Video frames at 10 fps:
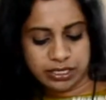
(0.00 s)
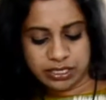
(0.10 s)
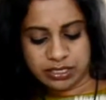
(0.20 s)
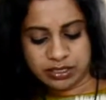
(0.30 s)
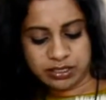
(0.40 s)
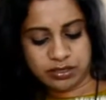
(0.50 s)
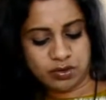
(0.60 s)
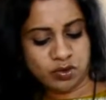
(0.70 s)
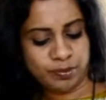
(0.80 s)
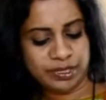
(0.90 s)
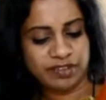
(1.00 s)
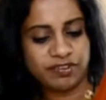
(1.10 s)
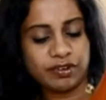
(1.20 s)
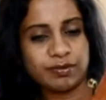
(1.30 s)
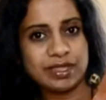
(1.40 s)
is
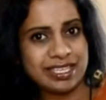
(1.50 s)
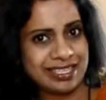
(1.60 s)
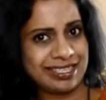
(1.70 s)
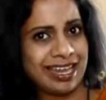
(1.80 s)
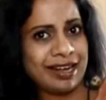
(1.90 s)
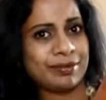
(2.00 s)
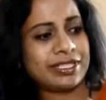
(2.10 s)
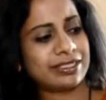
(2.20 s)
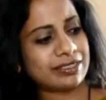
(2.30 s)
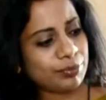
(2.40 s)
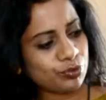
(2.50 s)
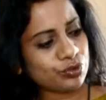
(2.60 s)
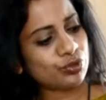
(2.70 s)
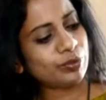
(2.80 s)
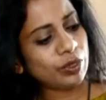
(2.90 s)
opening from this side, but it's
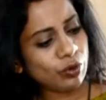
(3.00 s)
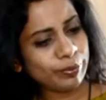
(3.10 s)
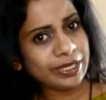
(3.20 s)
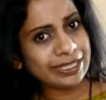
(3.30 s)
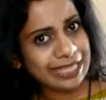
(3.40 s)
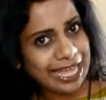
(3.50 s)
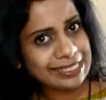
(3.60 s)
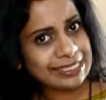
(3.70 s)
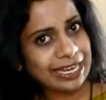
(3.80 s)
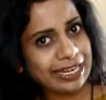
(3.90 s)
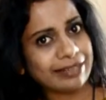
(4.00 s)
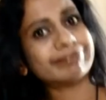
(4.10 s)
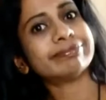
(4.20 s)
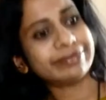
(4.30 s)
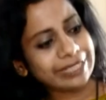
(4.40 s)
supposed to be opening that
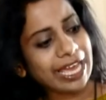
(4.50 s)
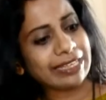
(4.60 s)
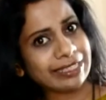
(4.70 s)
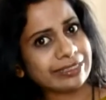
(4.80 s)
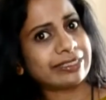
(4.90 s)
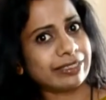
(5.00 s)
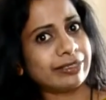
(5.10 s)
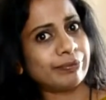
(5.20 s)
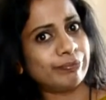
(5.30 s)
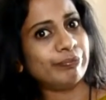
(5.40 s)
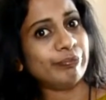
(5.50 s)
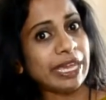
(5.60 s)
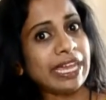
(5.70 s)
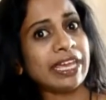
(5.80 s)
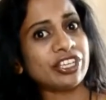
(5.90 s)
side. Yeah, that's the
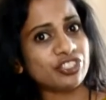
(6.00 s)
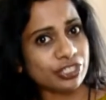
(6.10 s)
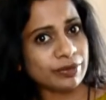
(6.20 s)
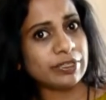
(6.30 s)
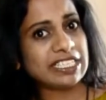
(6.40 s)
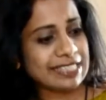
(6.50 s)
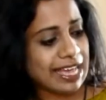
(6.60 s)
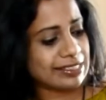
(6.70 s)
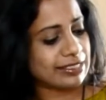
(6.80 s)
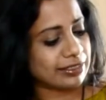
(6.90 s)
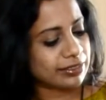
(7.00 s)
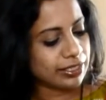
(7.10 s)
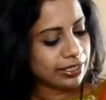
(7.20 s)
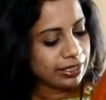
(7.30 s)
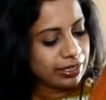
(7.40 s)
major disaster.
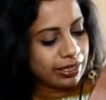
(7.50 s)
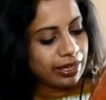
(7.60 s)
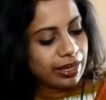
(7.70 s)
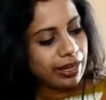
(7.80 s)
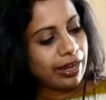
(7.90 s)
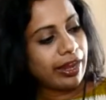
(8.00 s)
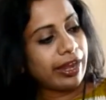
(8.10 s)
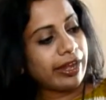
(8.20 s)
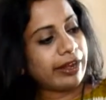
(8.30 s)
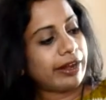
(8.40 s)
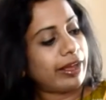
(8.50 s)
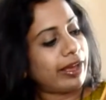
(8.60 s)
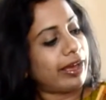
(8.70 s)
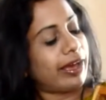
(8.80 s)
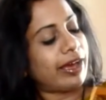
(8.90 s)

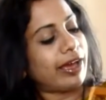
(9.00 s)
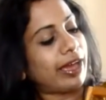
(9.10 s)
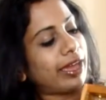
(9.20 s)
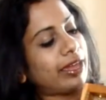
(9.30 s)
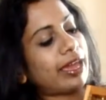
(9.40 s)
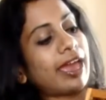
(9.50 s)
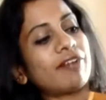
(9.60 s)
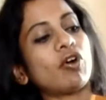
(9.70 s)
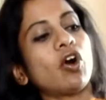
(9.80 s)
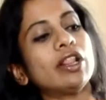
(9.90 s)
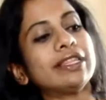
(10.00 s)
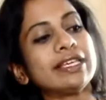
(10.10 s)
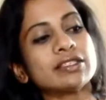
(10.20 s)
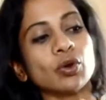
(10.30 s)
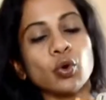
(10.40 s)
And I have all
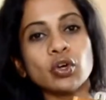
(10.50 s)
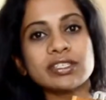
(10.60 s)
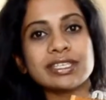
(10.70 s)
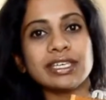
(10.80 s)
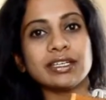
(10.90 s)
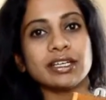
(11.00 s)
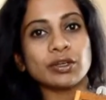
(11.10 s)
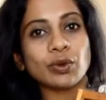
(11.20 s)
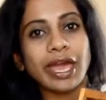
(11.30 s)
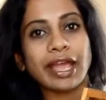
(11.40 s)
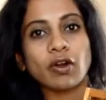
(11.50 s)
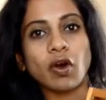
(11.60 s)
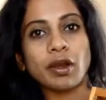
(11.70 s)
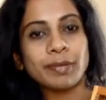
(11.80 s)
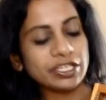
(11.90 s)
these hooks here to
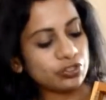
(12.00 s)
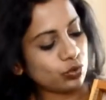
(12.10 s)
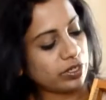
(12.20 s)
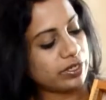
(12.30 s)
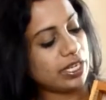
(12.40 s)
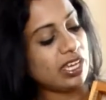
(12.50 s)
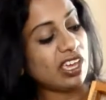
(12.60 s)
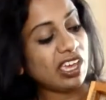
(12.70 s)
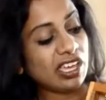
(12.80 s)
hang all my jewelry.